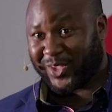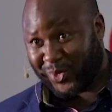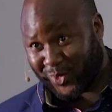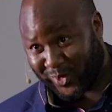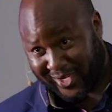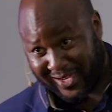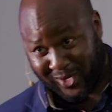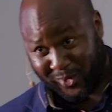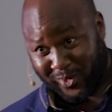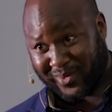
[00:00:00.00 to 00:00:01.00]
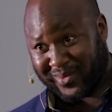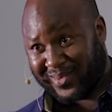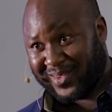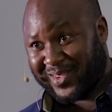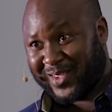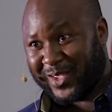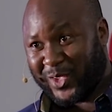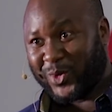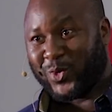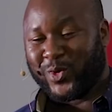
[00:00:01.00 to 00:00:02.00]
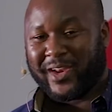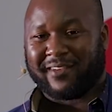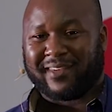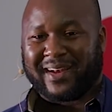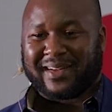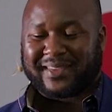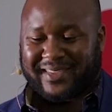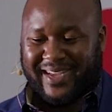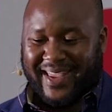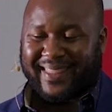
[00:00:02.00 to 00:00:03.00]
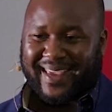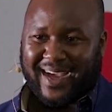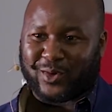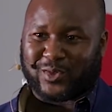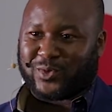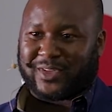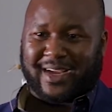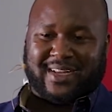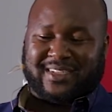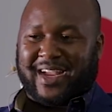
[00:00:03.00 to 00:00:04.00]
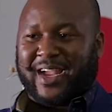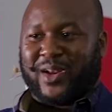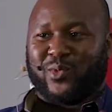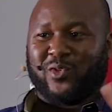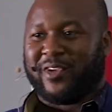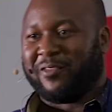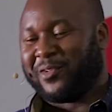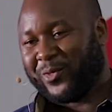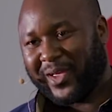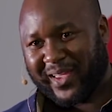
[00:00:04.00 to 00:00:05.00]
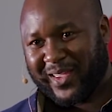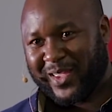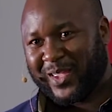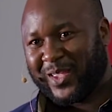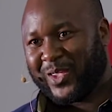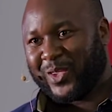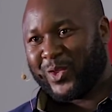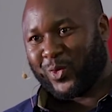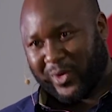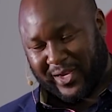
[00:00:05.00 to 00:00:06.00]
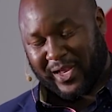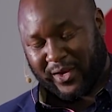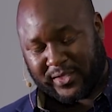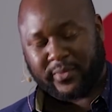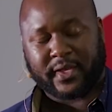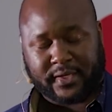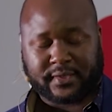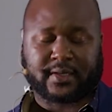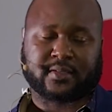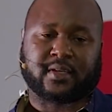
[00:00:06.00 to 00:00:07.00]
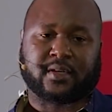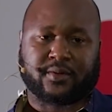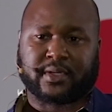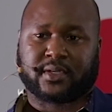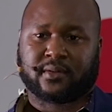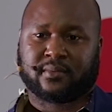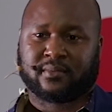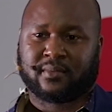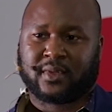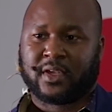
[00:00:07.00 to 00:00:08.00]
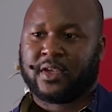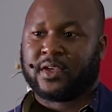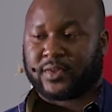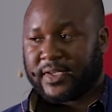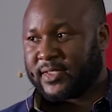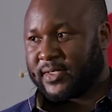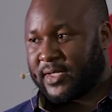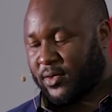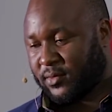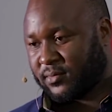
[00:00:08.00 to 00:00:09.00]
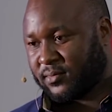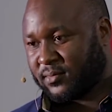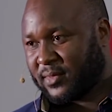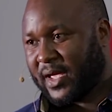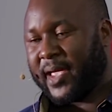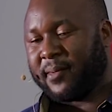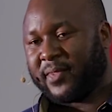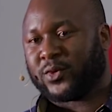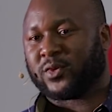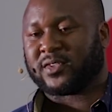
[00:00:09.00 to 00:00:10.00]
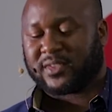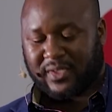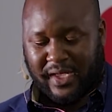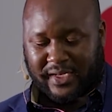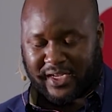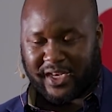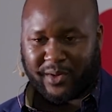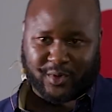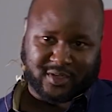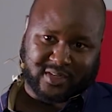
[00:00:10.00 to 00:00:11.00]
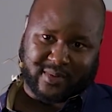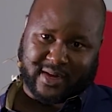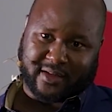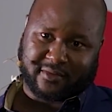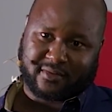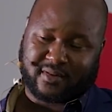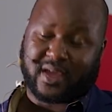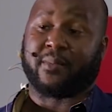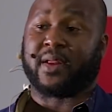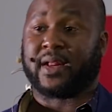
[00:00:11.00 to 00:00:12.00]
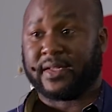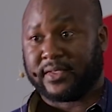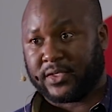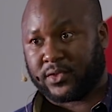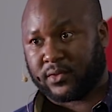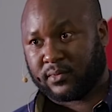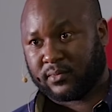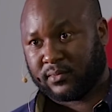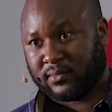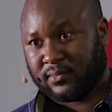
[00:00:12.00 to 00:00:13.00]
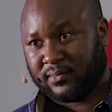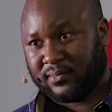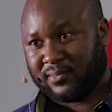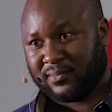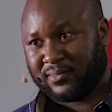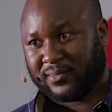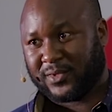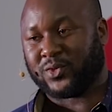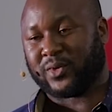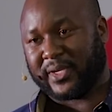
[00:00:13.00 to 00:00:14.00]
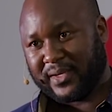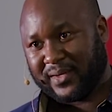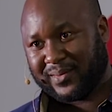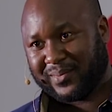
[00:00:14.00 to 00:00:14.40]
you read alone. You never stay in the house, you tanga and move everywhere. You'll read alone. So I said, yes, I'll do it. So I sit down. That was a turning point in my life. I made a decision to read.